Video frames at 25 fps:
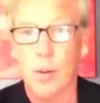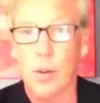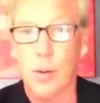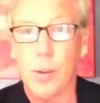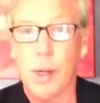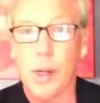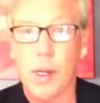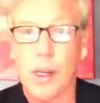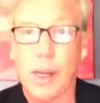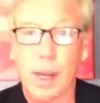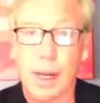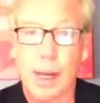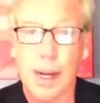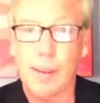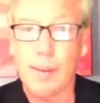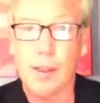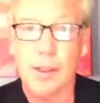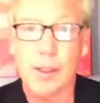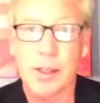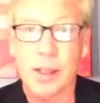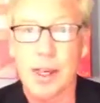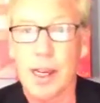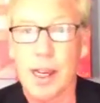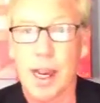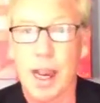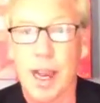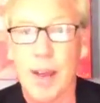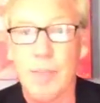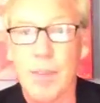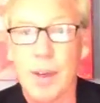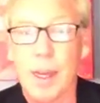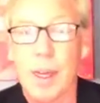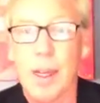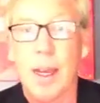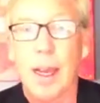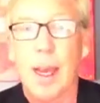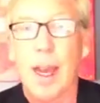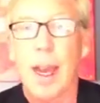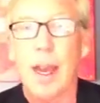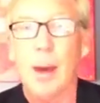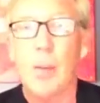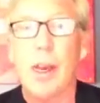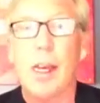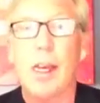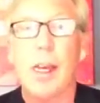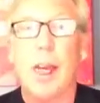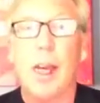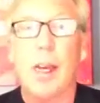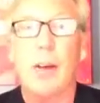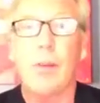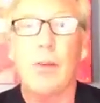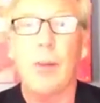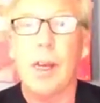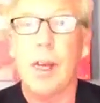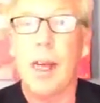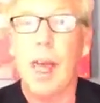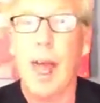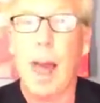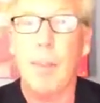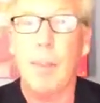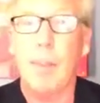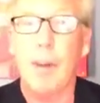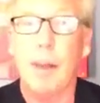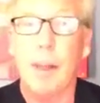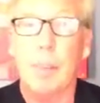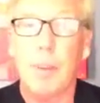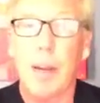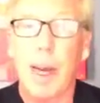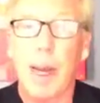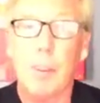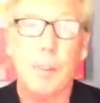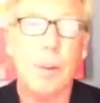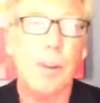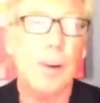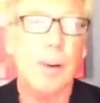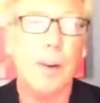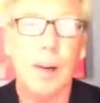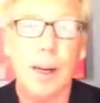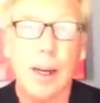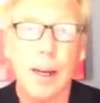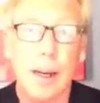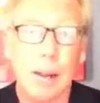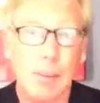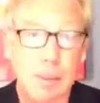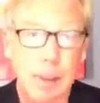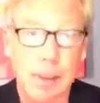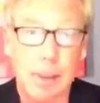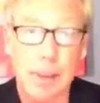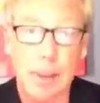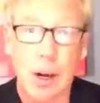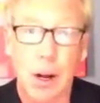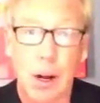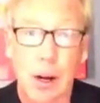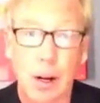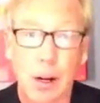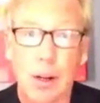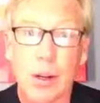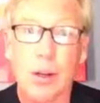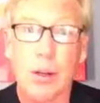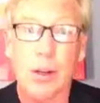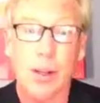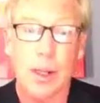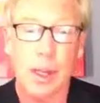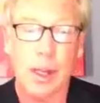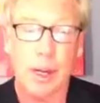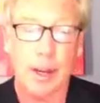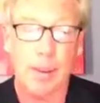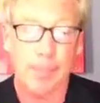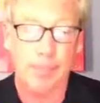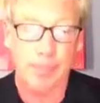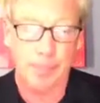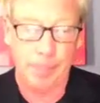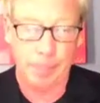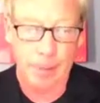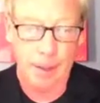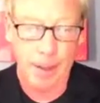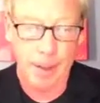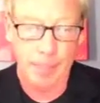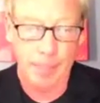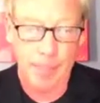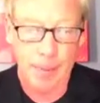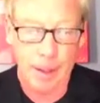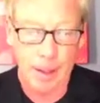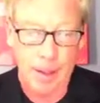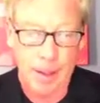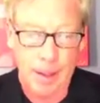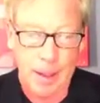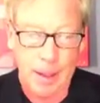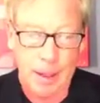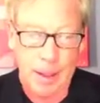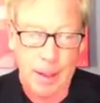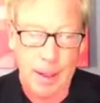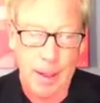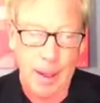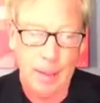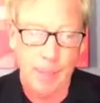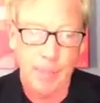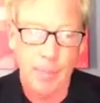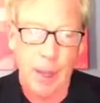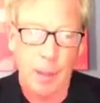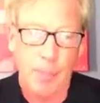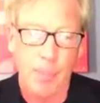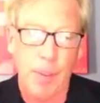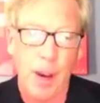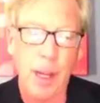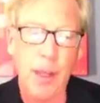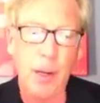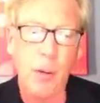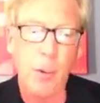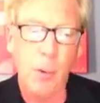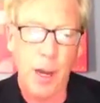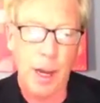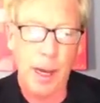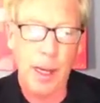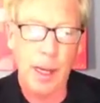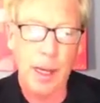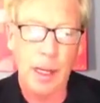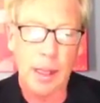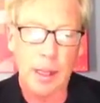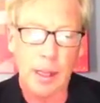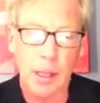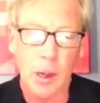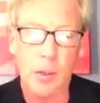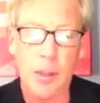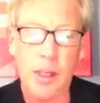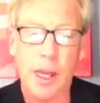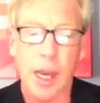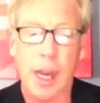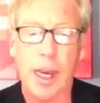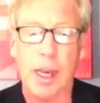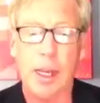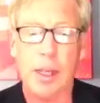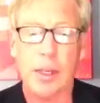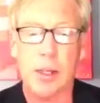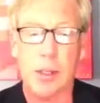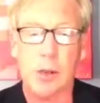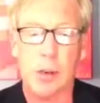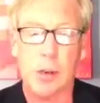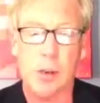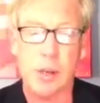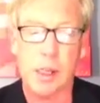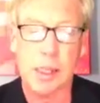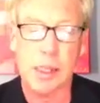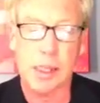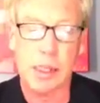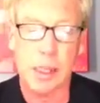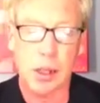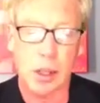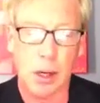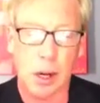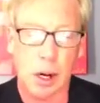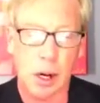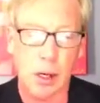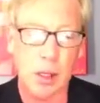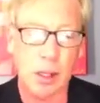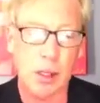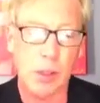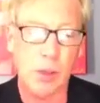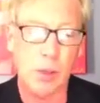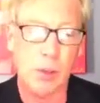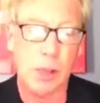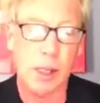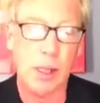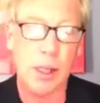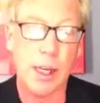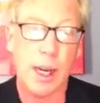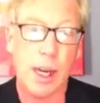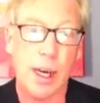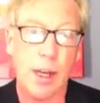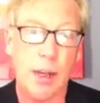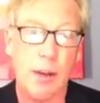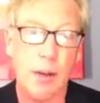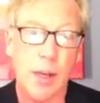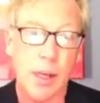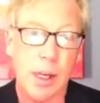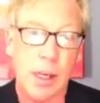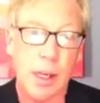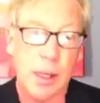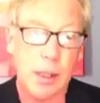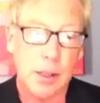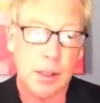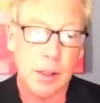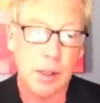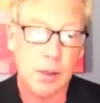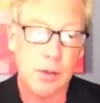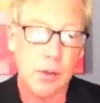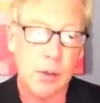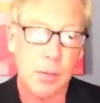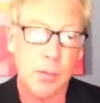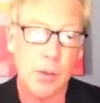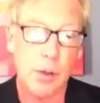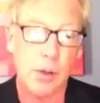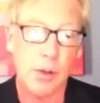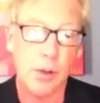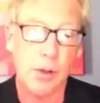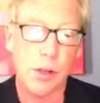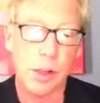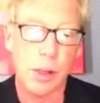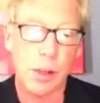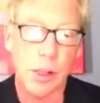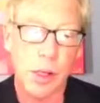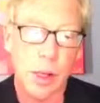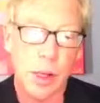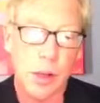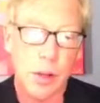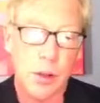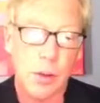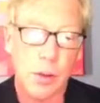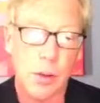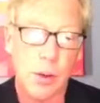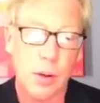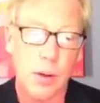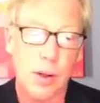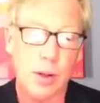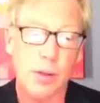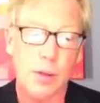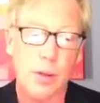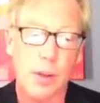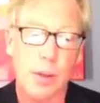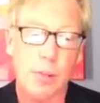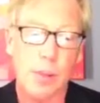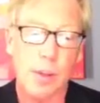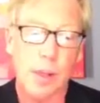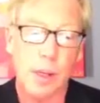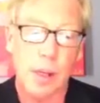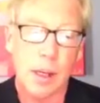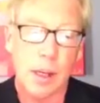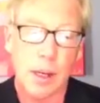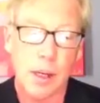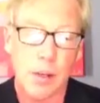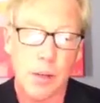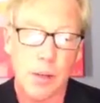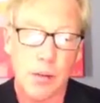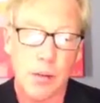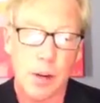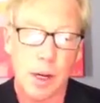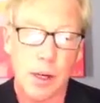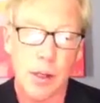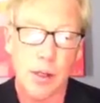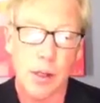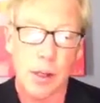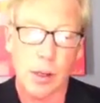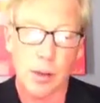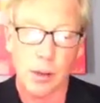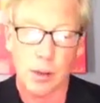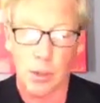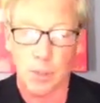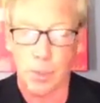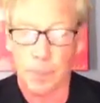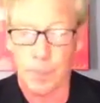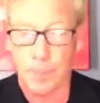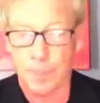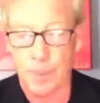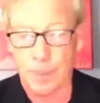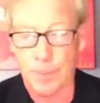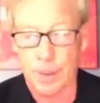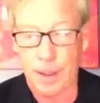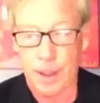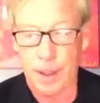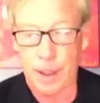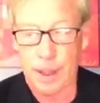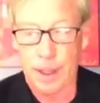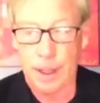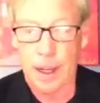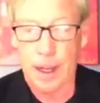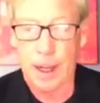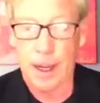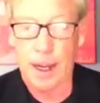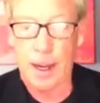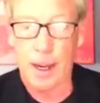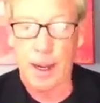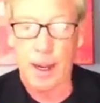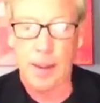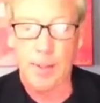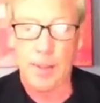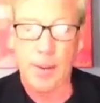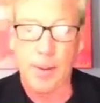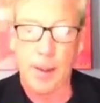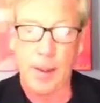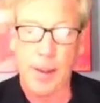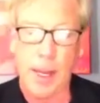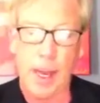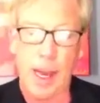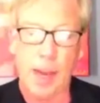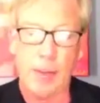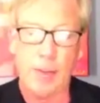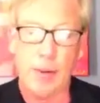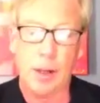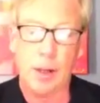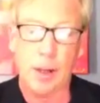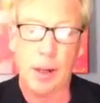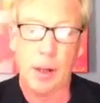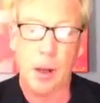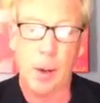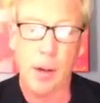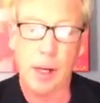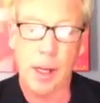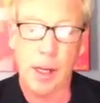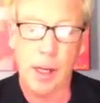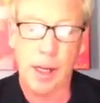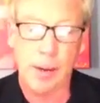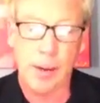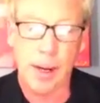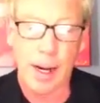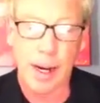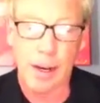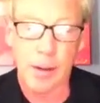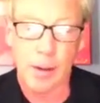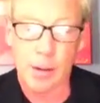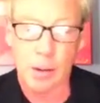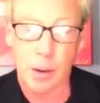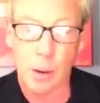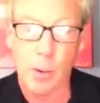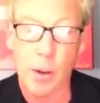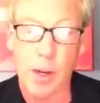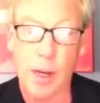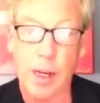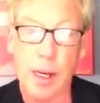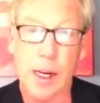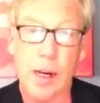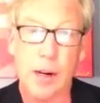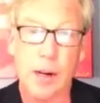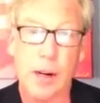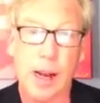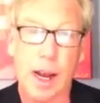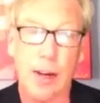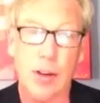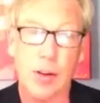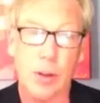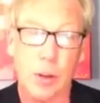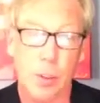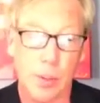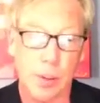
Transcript: the weekend I was looking at a weekend recap in the paper, and it was an article in there. By the way, Lotte is Korea's largest retail, distribution, tourism, construction group. They have a growing international